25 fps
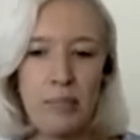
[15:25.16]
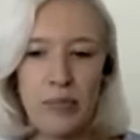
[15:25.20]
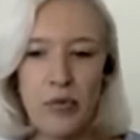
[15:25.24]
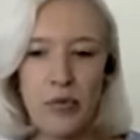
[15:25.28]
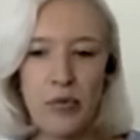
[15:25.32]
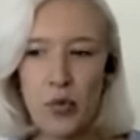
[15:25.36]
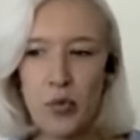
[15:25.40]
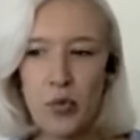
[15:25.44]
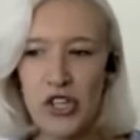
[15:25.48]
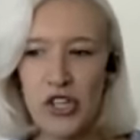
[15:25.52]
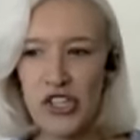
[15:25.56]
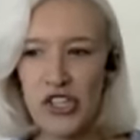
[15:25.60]

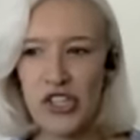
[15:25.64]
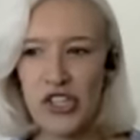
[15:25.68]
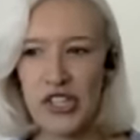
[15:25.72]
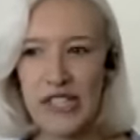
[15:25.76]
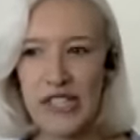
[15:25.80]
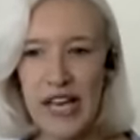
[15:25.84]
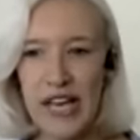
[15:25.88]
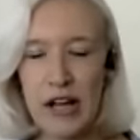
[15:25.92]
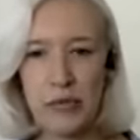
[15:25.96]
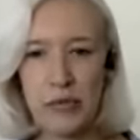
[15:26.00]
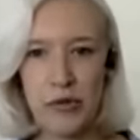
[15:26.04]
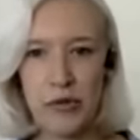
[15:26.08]
which
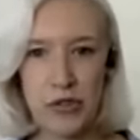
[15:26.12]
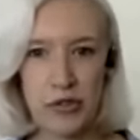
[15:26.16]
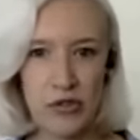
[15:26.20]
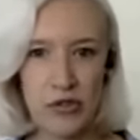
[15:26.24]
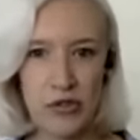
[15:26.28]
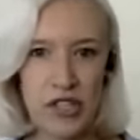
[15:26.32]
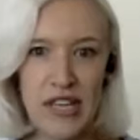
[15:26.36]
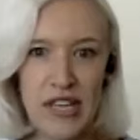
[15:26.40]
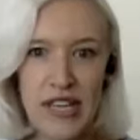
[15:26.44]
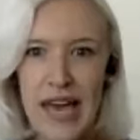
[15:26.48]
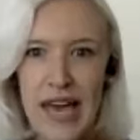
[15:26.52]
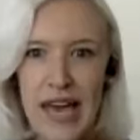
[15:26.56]
just helps you
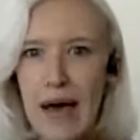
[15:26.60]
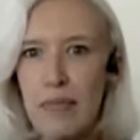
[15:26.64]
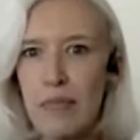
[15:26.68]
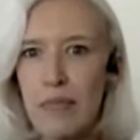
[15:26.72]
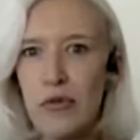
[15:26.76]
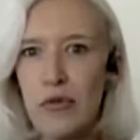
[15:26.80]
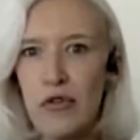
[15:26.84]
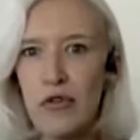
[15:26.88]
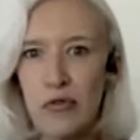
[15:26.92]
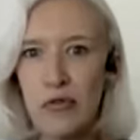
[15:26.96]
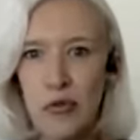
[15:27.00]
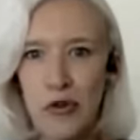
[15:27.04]
to,
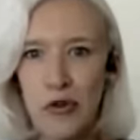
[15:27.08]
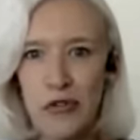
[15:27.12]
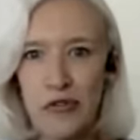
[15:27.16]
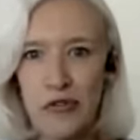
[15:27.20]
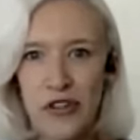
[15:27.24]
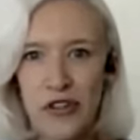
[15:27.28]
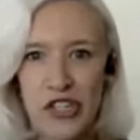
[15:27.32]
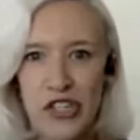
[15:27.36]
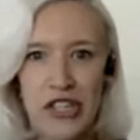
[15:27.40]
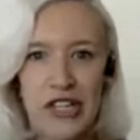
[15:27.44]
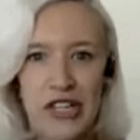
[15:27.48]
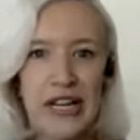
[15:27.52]
move more
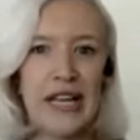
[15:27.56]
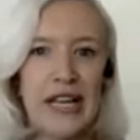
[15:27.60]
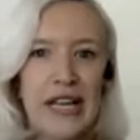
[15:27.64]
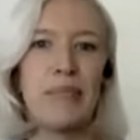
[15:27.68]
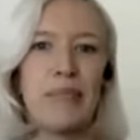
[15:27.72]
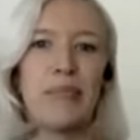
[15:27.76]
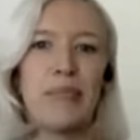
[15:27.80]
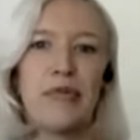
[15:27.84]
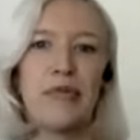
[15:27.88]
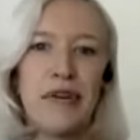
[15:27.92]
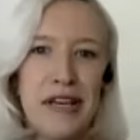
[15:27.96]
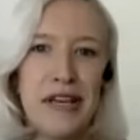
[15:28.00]

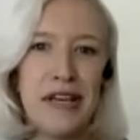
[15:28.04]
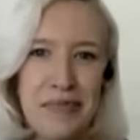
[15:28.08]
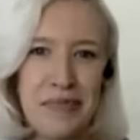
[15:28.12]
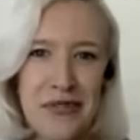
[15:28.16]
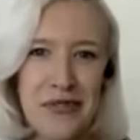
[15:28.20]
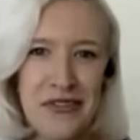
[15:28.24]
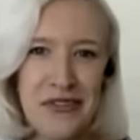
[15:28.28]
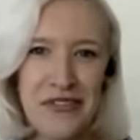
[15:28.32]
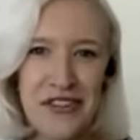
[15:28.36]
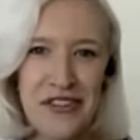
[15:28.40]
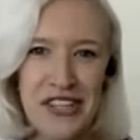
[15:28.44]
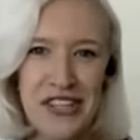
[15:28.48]
efficiently, breathe
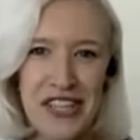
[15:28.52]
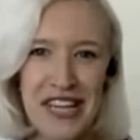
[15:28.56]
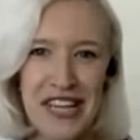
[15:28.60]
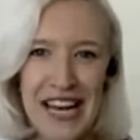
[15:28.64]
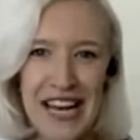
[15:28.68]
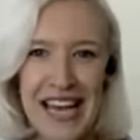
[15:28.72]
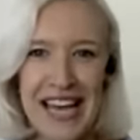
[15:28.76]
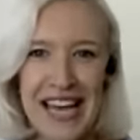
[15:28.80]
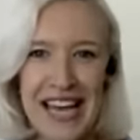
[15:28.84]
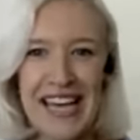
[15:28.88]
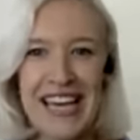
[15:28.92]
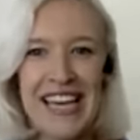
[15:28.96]
more
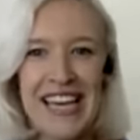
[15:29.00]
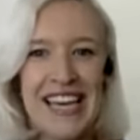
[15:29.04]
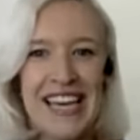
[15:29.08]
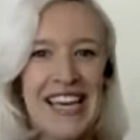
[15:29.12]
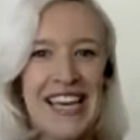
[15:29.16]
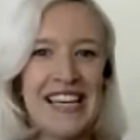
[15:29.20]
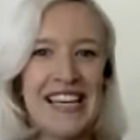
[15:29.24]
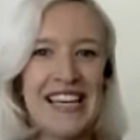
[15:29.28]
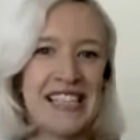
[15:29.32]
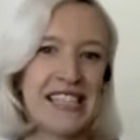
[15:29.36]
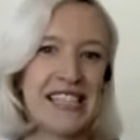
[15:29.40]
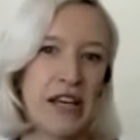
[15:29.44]
efficiently.
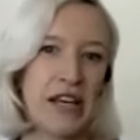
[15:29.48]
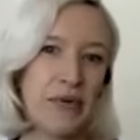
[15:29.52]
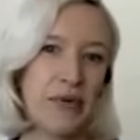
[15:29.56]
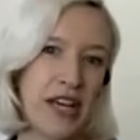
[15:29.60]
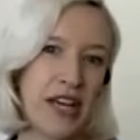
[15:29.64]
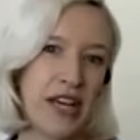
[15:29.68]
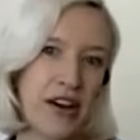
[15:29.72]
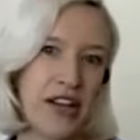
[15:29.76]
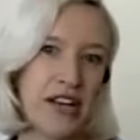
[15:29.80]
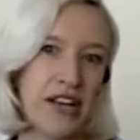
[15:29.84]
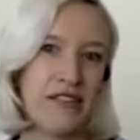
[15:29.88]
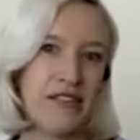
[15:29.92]
So
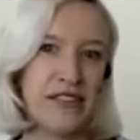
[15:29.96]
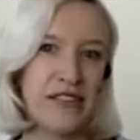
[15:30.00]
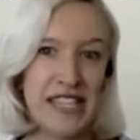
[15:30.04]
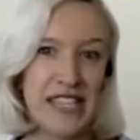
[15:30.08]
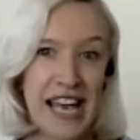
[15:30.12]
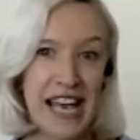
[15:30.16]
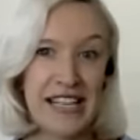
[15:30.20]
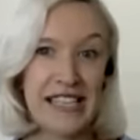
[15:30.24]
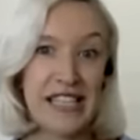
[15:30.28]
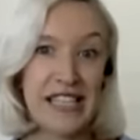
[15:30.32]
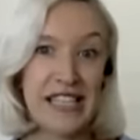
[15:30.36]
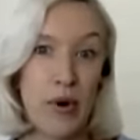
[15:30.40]
it kind of
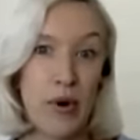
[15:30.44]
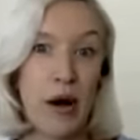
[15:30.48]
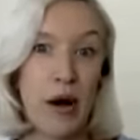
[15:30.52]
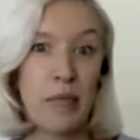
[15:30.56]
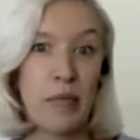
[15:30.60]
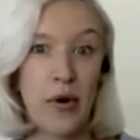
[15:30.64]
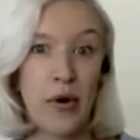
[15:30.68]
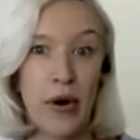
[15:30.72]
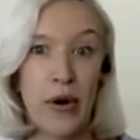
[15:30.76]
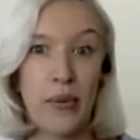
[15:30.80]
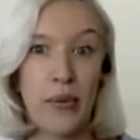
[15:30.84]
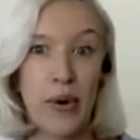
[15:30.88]
sets you
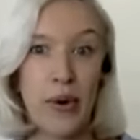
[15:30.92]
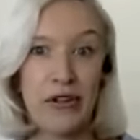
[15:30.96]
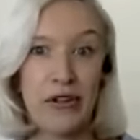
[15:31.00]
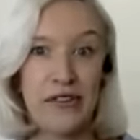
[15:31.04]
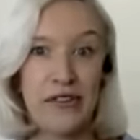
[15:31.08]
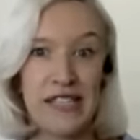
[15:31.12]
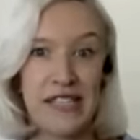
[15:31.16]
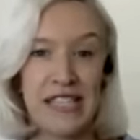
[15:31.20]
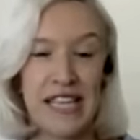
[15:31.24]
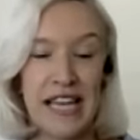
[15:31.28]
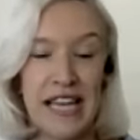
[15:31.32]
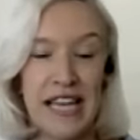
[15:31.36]
up quite well
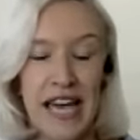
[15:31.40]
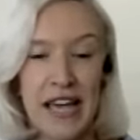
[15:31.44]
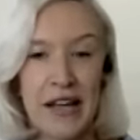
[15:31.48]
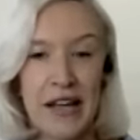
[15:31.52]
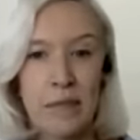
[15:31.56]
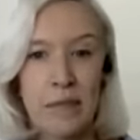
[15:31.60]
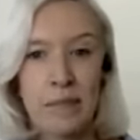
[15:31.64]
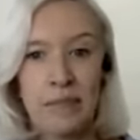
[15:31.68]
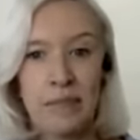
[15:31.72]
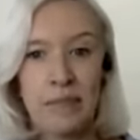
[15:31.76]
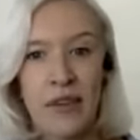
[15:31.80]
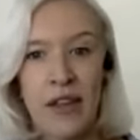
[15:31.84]
for
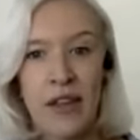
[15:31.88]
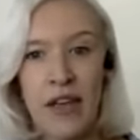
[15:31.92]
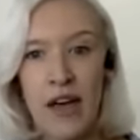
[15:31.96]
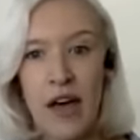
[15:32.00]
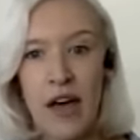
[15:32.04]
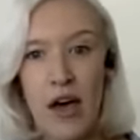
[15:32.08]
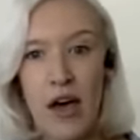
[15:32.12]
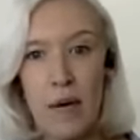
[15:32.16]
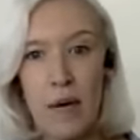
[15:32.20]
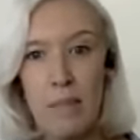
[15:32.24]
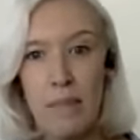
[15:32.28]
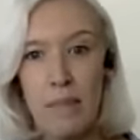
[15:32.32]
singing.
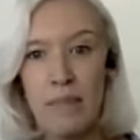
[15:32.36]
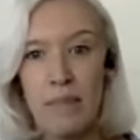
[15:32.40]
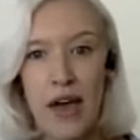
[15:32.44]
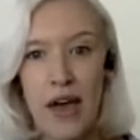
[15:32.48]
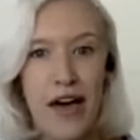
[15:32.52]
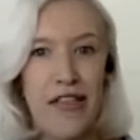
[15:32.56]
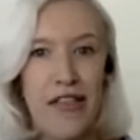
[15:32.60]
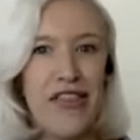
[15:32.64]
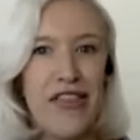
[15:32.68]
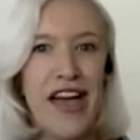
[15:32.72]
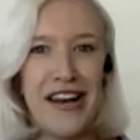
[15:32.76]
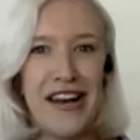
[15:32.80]
And
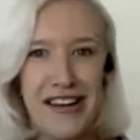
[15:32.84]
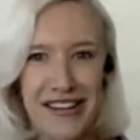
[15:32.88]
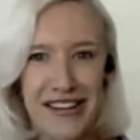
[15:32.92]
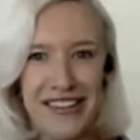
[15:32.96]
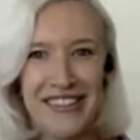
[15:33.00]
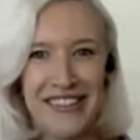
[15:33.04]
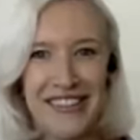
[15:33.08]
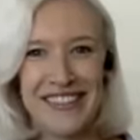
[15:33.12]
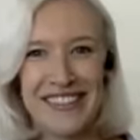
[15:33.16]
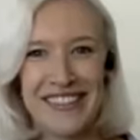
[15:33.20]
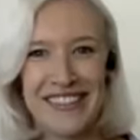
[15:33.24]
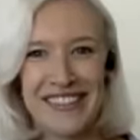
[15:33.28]
then
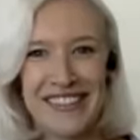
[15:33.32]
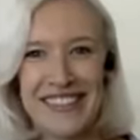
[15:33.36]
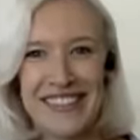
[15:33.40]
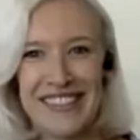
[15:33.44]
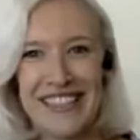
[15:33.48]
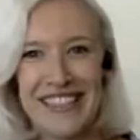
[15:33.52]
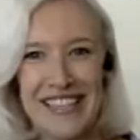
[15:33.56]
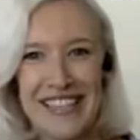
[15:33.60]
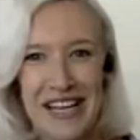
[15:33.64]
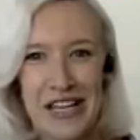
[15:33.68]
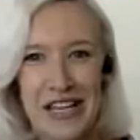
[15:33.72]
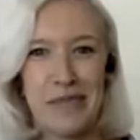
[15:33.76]

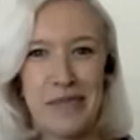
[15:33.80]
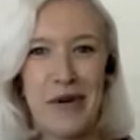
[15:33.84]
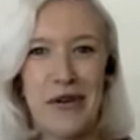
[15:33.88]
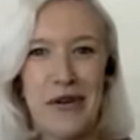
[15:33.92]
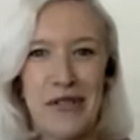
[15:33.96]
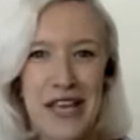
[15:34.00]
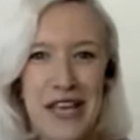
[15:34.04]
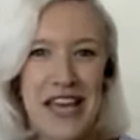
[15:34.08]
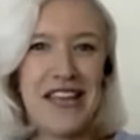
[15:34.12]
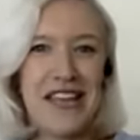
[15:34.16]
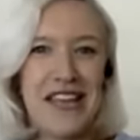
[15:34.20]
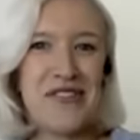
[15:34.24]
I
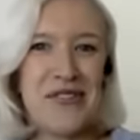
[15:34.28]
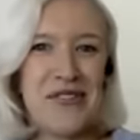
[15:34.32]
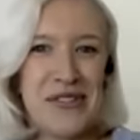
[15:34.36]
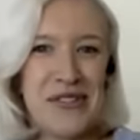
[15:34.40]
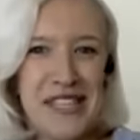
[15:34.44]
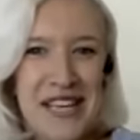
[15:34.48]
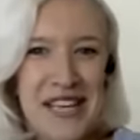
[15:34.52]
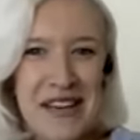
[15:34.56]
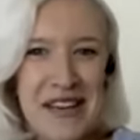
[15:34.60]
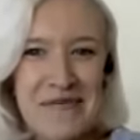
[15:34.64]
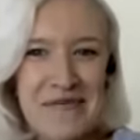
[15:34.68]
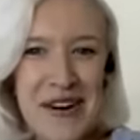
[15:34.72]
suppose in your
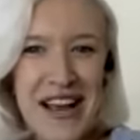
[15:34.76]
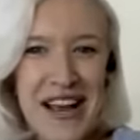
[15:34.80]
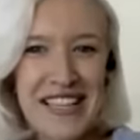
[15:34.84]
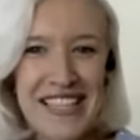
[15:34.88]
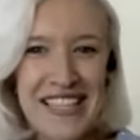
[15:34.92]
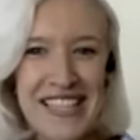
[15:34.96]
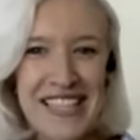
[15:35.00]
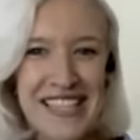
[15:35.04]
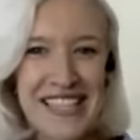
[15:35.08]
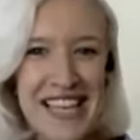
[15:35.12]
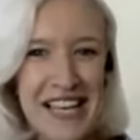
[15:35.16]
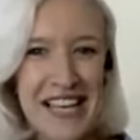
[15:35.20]
singing
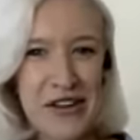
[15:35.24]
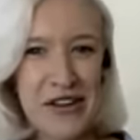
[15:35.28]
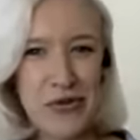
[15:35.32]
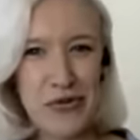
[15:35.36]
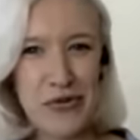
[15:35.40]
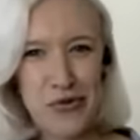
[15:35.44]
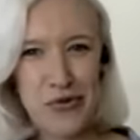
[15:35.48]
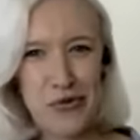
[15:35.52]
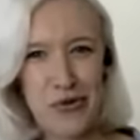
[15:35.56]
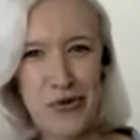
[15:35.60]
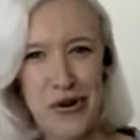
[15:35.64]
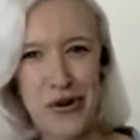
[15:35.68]
practice, think,
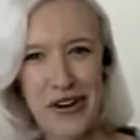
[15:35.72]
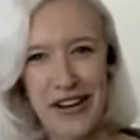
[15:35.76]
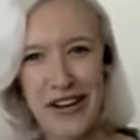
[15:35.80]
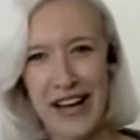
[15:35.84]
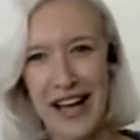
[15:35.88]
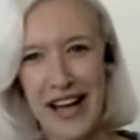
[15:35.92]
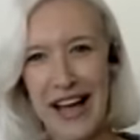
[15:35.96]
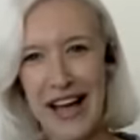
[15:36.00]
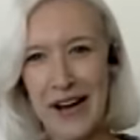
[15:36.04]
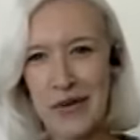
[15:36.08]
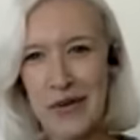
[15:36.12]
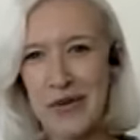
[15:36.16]
oh,
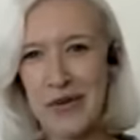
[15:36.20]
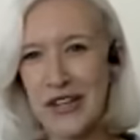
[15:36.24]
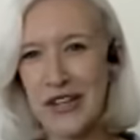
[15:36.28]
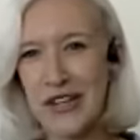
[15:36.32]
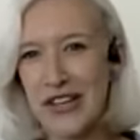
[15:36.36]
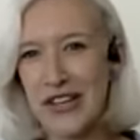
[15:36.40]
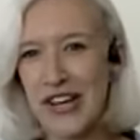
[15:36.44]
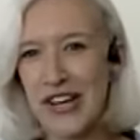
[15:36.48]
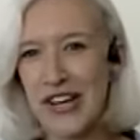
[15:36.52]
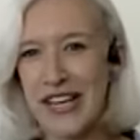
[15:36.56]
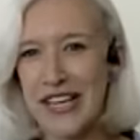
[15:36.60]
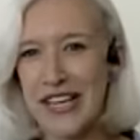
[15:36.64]
how
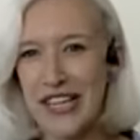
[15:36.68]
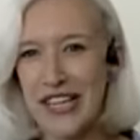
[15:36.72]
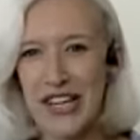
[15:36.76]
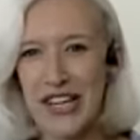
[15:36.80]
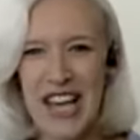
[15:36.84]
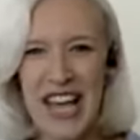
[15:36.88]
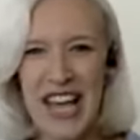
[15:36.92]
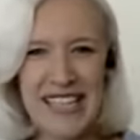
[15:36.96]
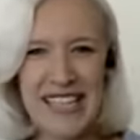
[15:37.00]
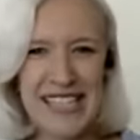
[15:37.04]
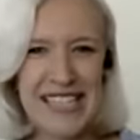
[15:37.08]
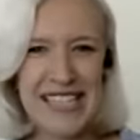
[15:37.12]
could I
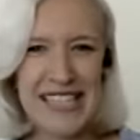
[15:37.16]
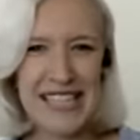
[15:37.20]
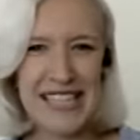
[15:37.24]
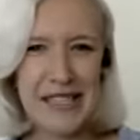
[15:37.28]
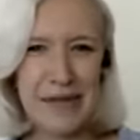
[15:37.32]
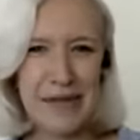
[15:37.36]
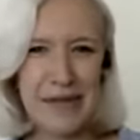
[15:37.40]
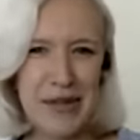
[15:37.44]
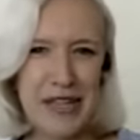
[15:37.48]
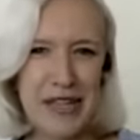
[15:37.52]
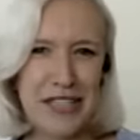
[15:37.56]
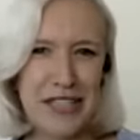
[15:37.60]
access this
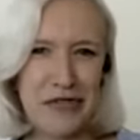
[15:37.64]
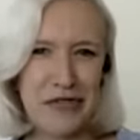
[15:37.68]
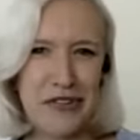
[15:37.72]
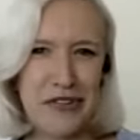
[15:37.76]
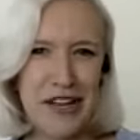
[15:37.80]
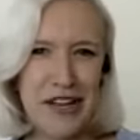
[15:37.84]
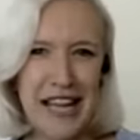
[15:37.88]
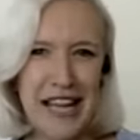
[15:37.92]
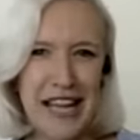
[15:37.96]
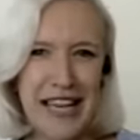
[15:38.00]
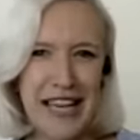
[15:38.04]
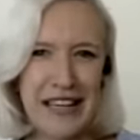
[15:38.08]
a bit
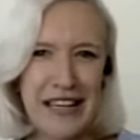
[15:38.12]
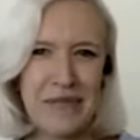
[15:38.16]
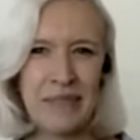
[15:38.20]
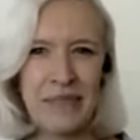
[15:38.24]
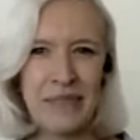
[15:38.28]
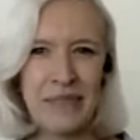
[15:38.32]
differently?